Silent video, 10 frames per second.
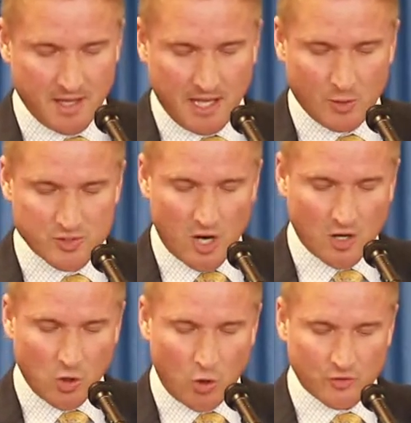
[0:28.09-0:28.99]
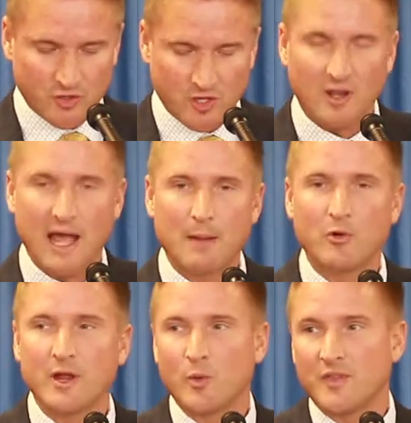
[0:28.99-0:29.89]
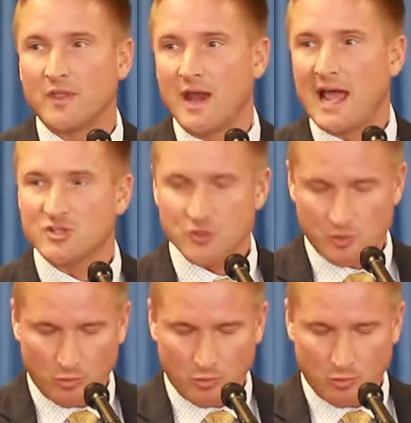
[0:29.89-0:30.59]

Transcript: It was our goal to collaborate with a national